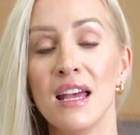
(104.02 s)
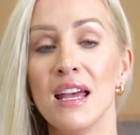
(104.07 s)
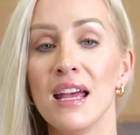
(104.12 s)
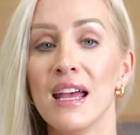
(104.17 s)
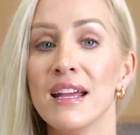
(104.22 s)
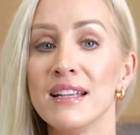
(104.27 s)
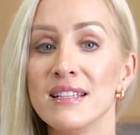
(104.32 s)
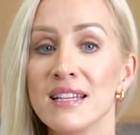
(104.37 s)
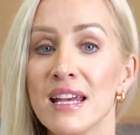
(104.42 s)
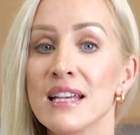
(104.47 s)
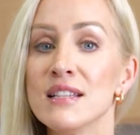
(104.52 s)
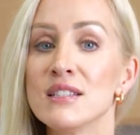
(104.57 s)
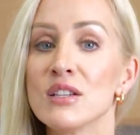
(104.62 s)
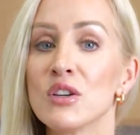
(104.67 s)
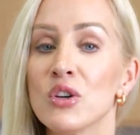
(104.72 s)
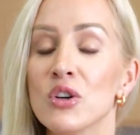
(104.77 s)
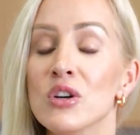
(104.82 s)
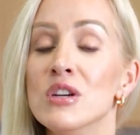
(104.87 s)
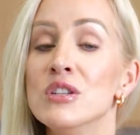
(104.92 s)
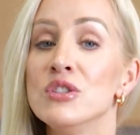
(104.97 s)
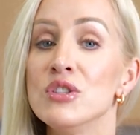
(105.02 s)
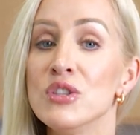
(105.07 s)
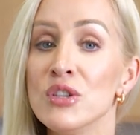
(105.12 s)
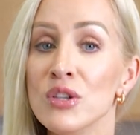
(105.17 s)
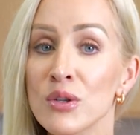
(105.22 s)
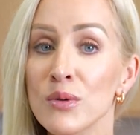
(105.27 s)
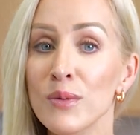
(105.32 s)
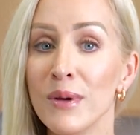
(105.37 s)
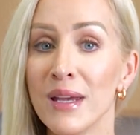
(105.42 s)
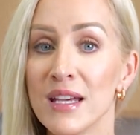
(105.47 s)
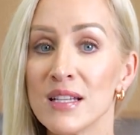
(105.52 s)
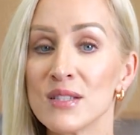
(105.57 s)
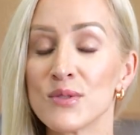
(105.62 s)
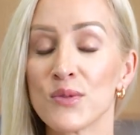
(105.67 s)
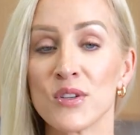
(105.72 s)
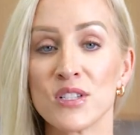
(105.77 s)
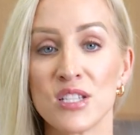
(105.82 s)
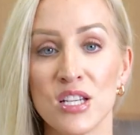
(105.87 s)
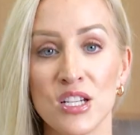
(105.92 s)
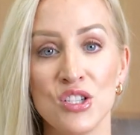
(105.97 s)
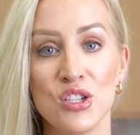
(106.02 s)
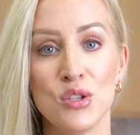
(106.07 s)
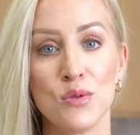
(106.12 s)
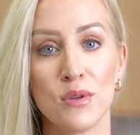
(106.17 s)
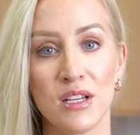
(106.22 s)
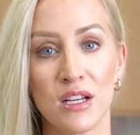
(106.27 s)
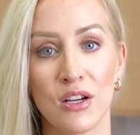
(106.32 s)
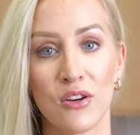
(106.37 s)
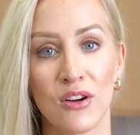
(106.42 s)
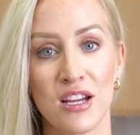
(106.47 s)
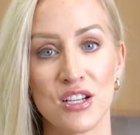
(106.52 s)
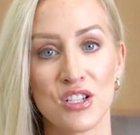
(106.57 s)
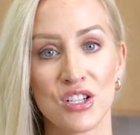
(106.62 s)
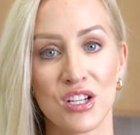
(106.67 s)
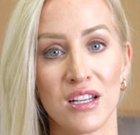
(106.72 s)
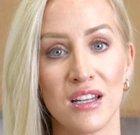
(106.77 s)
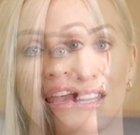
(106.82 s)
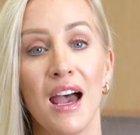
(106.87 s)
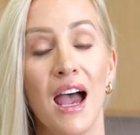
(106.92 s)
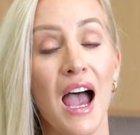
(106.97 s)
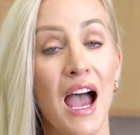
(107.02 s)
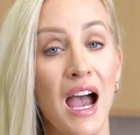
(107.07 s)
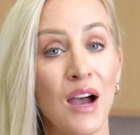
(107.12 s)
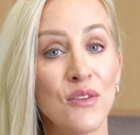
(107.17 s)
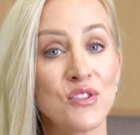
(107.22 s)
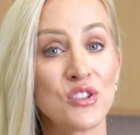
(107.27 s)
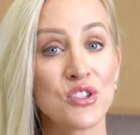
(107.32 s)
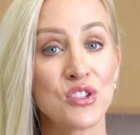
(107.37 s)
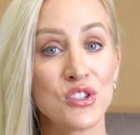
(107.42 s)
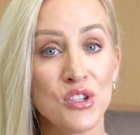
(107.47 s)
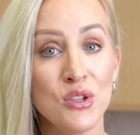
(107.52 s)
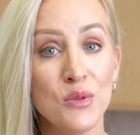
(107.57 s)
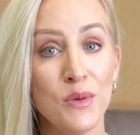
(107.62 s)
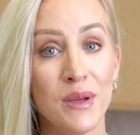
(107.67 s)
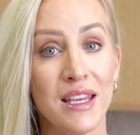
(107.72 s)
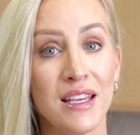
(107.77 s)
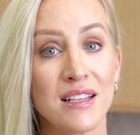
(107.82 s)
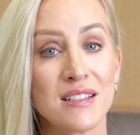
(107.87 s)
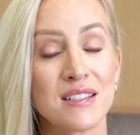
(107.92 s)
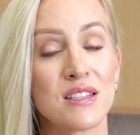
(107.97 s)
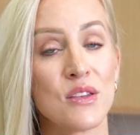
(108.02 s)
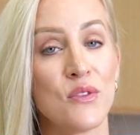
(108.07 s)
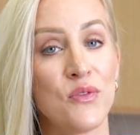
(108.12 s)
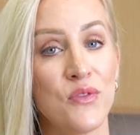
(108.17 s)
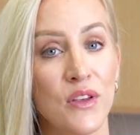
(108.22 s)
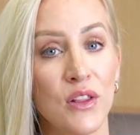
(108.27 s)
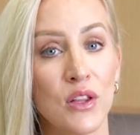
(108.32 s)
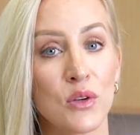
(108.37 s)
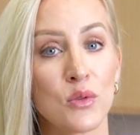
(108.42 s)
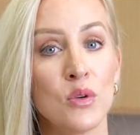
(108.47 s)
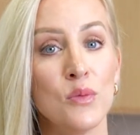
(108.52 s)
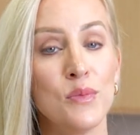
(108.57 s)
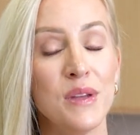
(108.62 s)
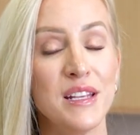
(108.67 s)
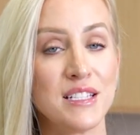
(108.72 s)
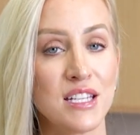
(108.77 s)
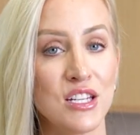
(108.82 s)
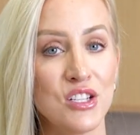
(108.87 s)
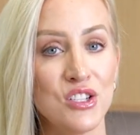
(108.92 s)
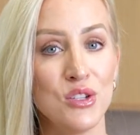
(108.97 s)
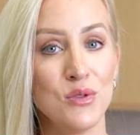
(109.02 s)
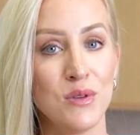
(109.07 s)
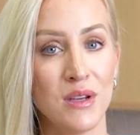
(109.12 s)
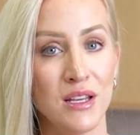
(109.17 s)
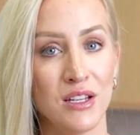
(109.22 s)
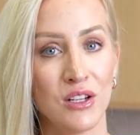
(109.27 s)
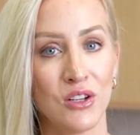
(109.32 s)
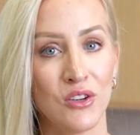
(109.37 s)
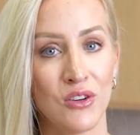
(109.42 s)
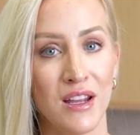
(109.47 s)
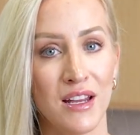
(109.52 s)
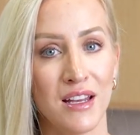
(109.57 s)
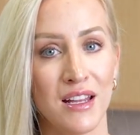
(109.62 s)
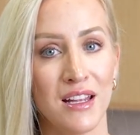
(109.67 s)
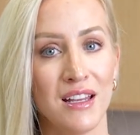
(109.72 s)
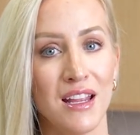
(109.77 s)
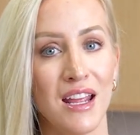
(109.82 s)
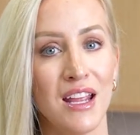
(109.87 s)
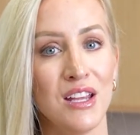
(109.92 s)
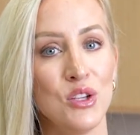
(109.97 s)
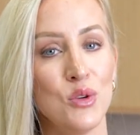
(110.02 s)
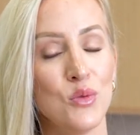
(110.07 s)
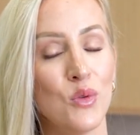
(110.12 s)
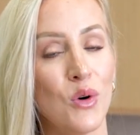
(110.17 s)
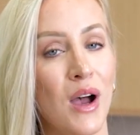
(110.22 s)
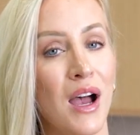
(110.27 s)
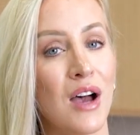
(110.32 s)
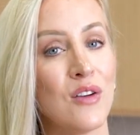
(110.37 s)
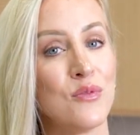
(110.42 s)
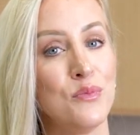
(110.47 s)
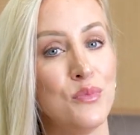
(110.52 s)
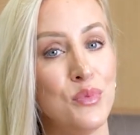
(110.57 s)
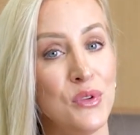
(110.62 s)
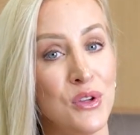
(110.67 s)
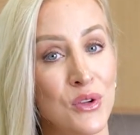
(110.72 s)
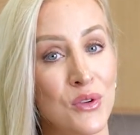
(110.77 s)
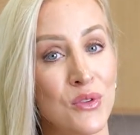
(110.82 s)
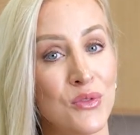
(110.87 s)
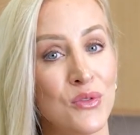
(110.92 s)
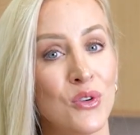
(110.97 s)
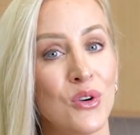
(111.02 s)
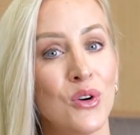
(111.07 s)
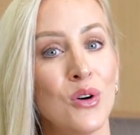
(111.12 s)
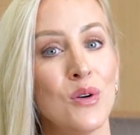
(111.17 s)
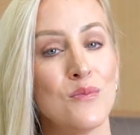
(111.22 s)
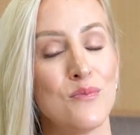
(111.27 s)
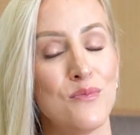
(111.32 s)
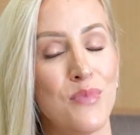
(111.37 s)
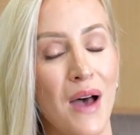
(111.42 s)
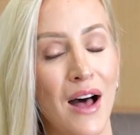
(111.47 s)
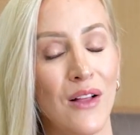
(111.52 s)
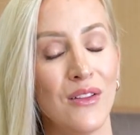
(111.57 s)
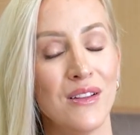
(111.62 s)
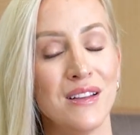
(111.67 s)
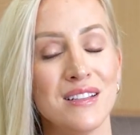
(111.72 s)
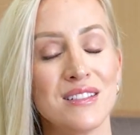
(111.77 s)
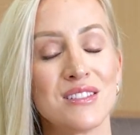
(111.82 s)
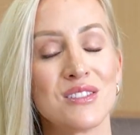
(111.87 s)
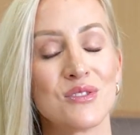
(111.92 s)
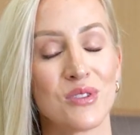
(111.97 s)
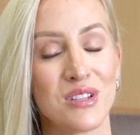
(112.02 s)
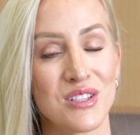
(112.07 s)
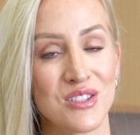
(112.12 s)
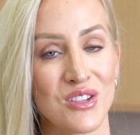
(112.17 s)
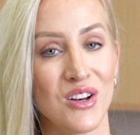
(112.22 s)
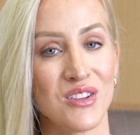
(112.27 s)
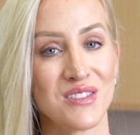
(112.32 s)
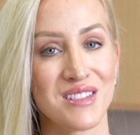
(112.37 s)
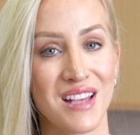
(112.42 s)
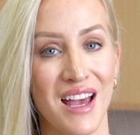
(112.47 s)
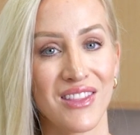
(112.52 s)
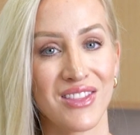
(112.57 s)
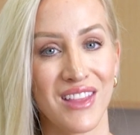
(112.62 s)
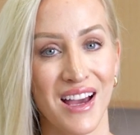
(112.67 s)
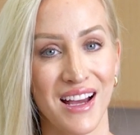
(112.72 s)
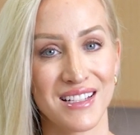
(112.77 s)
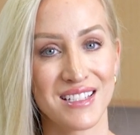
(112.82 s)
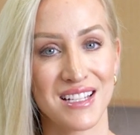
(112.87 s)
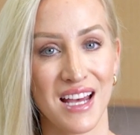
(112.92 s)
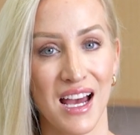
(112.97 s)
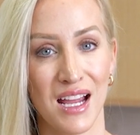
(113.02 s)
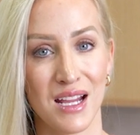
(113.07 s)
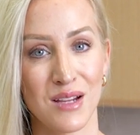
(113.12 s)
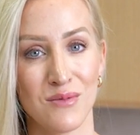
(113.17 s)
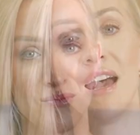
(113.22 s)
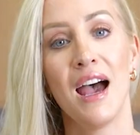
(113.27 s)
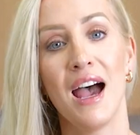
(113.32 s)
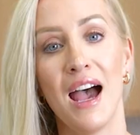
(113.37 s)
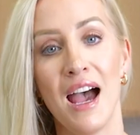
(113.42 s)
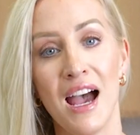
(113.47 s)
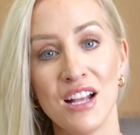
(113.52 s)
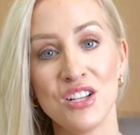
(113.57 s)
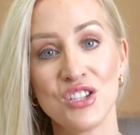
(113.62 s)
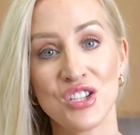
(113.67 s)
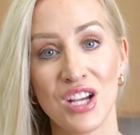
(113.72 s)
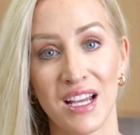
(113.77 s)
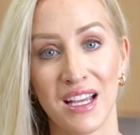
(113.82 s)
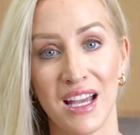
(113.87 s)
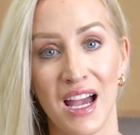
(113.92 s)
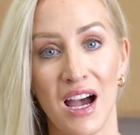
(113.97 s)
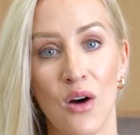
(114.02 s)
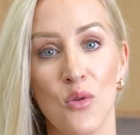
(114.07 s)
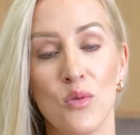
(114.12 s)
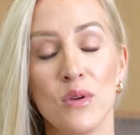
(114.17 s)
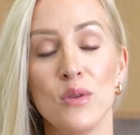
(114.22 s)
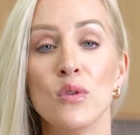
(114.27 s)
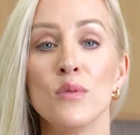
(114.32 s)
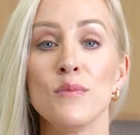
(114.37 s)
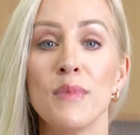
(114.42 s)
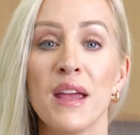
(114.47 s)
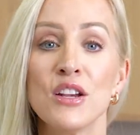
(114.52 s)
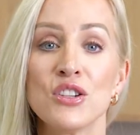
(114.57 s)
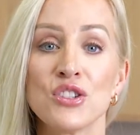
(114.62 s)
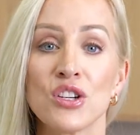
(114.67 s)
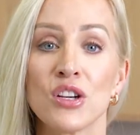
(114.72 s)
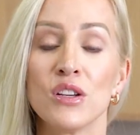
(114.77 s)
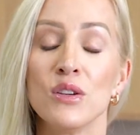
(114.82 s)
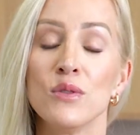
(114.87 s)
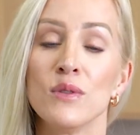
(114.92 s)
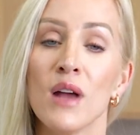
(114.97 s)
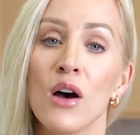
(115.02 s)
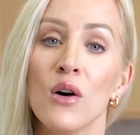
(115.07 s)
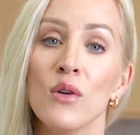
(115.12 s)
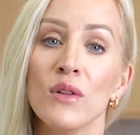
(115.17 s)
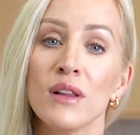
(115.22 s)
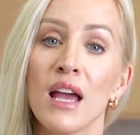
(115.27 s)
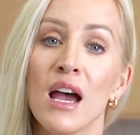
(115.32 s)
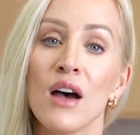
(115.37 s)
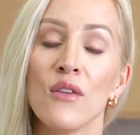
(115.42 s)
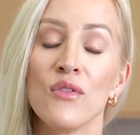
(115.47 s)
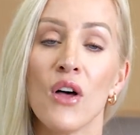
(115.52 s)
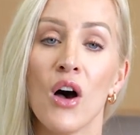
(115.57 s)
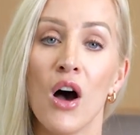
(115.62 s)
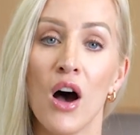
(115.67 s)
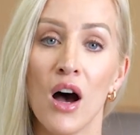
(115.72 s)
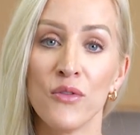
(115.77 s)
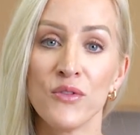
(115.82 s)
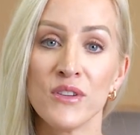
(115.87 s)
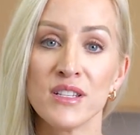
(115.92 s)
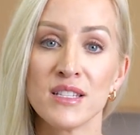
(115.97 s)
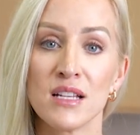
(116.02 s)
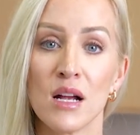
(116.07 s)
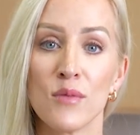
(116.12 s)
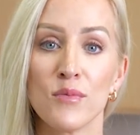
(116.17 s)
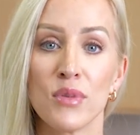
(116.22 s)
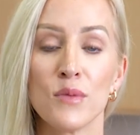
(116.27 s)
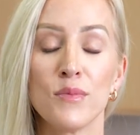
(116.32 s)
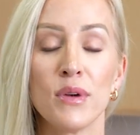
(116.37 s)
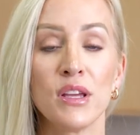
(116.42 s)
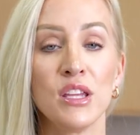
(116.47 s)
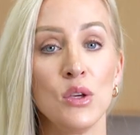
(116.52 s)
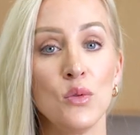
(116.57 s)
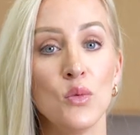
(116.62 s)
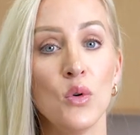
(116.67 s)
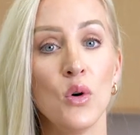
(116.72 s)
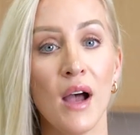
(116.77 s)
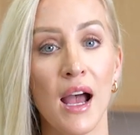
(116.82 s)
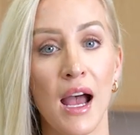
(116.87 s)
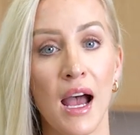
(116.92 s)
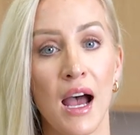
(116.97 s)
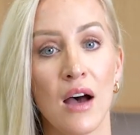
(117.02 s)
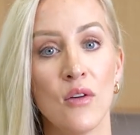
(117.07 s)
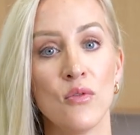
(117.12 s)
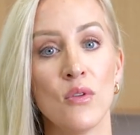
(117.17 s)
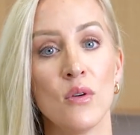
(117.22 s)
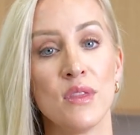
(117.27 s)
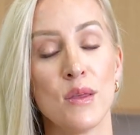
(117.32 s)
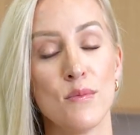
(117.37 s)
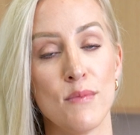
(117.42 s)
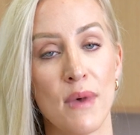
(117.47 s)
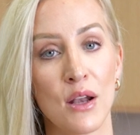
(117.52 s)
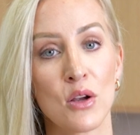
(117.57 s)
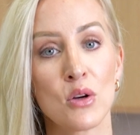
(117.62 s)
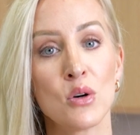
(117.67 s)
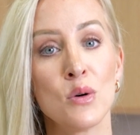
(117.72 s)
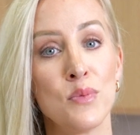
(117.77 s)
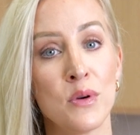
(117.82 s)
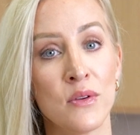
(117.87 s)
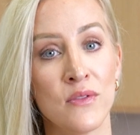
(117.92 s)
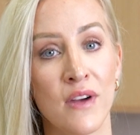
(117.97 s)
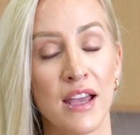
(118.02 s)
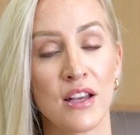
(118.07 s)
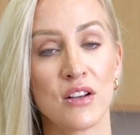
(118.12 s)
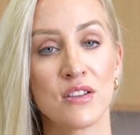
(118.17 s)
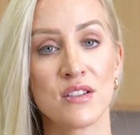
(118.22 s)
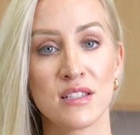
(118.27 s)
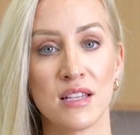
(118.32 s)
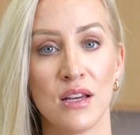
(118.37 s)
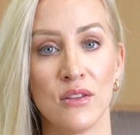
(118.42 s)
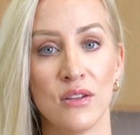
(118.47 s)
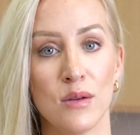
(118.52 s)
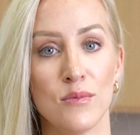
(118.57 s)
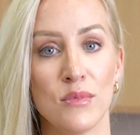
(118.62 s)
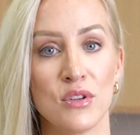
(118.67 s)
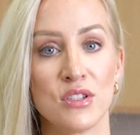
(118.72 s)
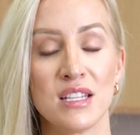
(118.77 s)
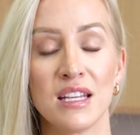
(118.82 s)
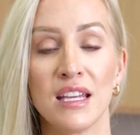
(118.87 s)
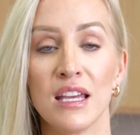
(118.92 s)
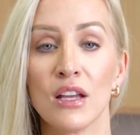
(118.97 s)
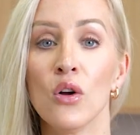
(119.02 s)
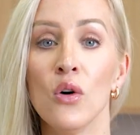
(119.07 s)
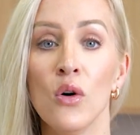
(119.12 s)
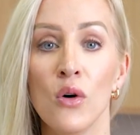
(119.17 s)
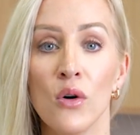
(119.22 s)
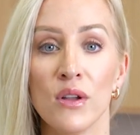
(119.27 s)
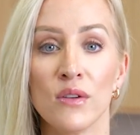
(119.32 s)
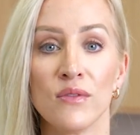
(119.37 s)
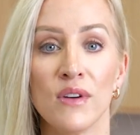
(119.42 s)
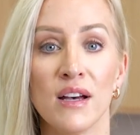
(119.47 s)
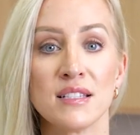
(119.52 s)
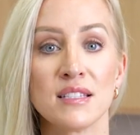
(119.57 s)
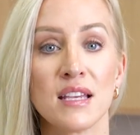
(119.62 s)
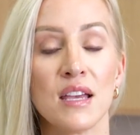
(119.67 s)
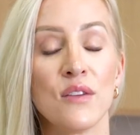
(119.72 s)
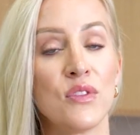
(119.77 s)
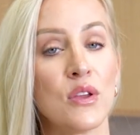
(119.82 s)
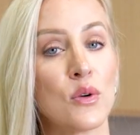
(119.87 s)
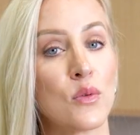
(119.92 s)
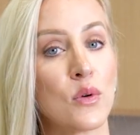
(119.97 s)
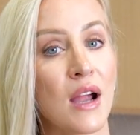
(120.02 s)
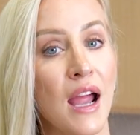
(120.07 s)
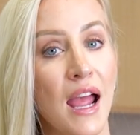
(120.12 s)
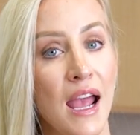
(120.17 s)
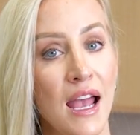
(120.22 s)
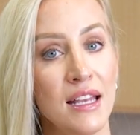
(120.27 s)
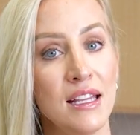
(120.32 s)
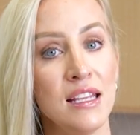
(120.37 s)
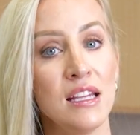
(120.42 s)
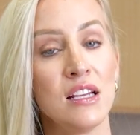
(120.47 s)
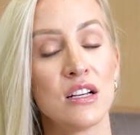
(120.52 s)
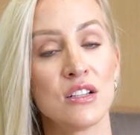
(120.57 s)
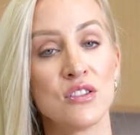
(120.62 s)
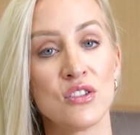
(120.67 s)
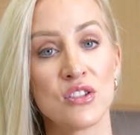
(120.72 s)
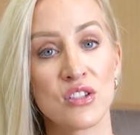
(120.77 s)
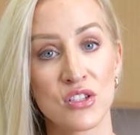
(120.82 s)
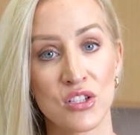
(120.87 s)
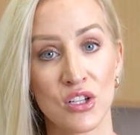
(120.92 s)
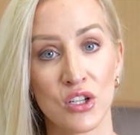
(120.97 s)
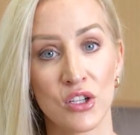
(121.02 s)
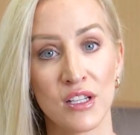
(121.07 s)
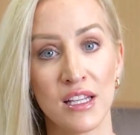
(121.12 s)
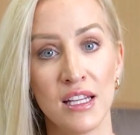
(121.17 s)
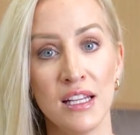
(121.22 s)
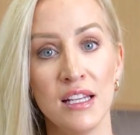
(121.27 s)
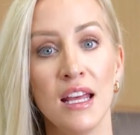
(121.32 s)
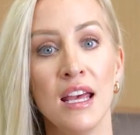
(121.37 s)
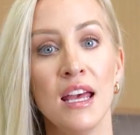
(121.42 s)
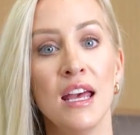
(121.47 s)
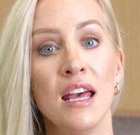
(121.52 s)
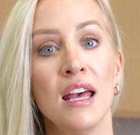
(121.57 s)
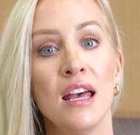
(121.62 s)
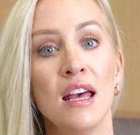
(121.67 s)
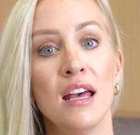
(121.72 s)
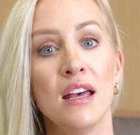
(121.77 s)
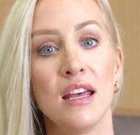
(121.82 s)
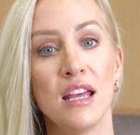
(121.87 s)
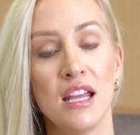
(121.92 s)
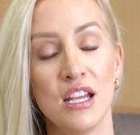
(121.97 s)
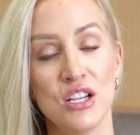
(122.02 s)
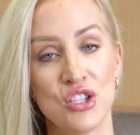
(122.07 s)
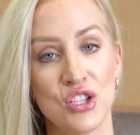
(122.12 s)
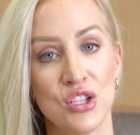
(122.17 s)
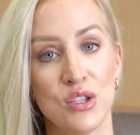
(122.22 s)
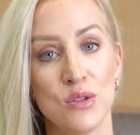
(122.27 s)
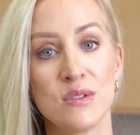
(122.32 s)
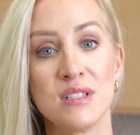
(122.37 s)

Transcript: It takes a good two weeks for tissue integration. After two weeks, the filler will be tissue integrated and you will have beautiful, balanced results at that time. At checkout, we will make sure you not only have the office number, but you will have the medical provider's cell number to get a hold of us if there were any concerning issues